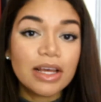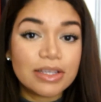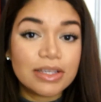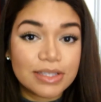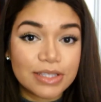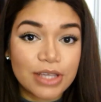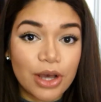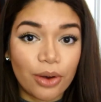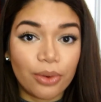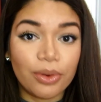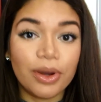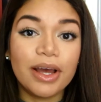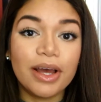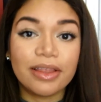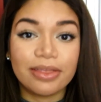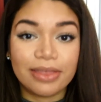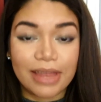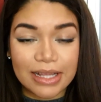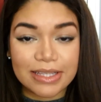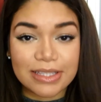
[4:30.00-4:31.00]
So
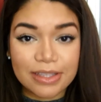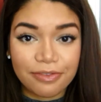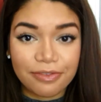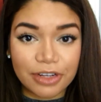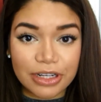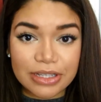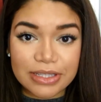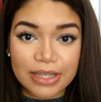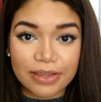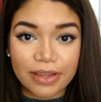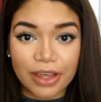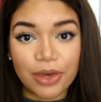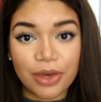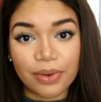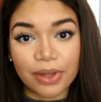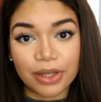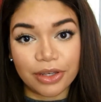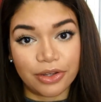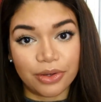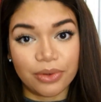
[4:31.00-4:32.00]
that's the first thing that you
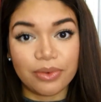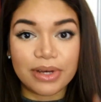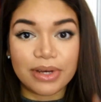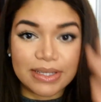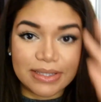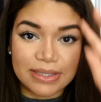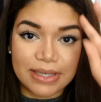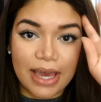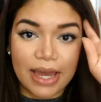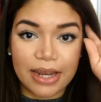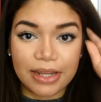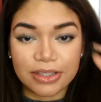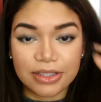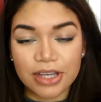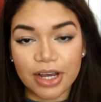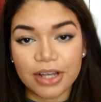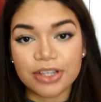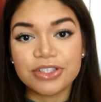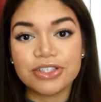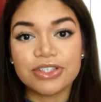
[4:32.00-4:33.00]
can do, is get in
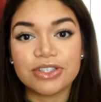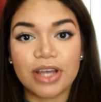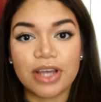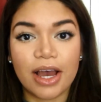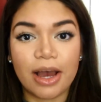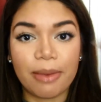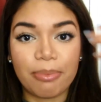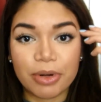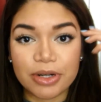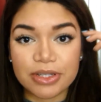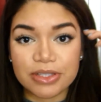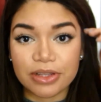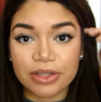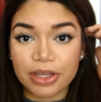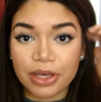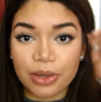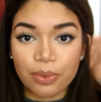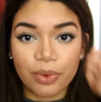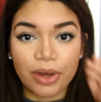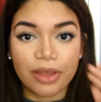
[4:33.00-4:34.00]
touch
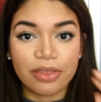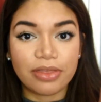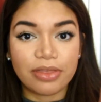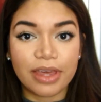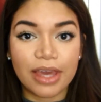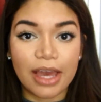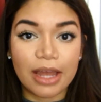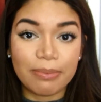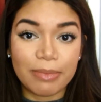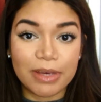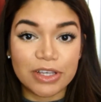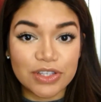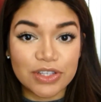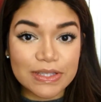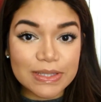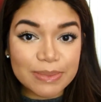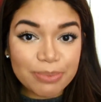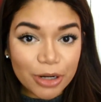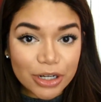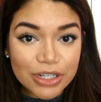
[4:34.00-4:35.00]
personally with the
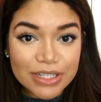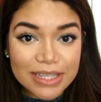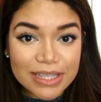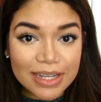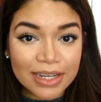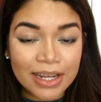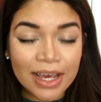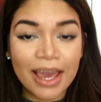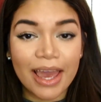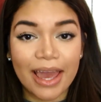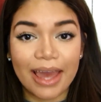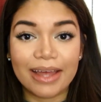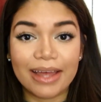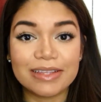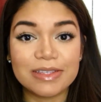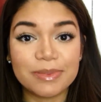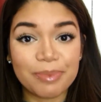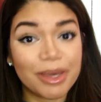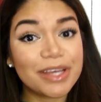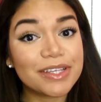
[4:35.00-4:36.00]
admissions person
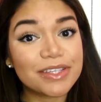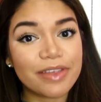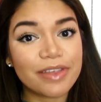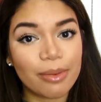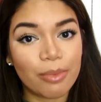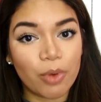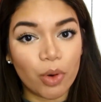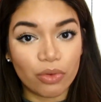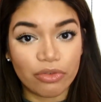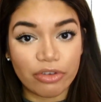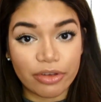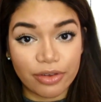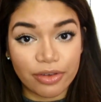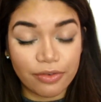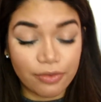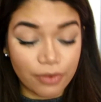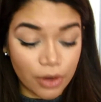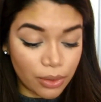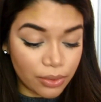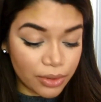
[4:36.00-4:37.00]
and speak to them over the
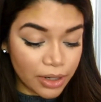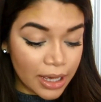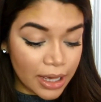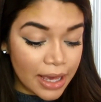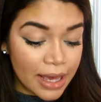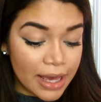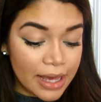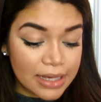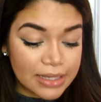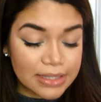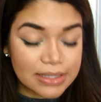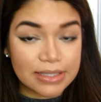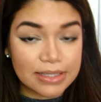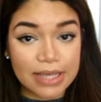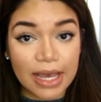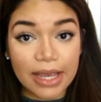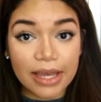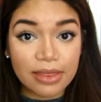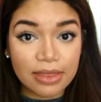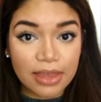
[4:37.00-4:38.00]
phone.
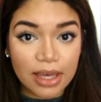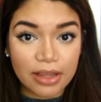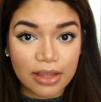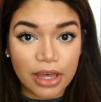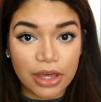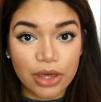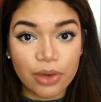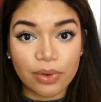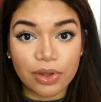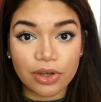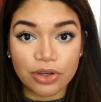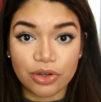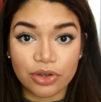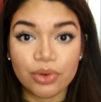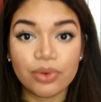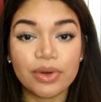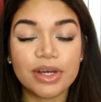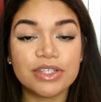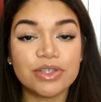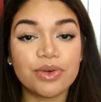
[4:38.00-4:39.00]
Second thing that you can
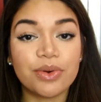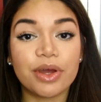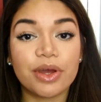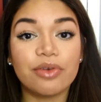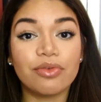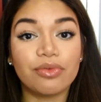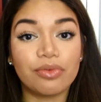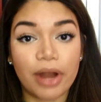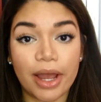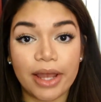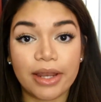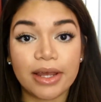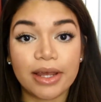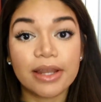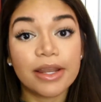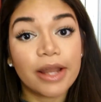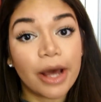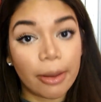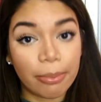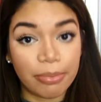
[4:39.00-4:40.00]
do is you can write
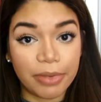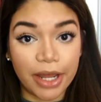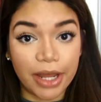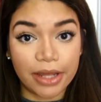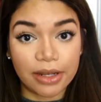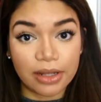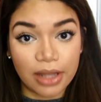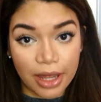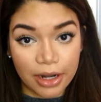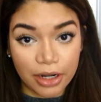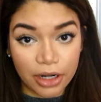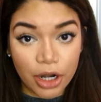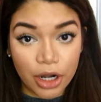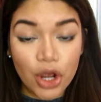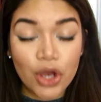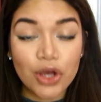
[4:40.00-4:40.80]
an update letter.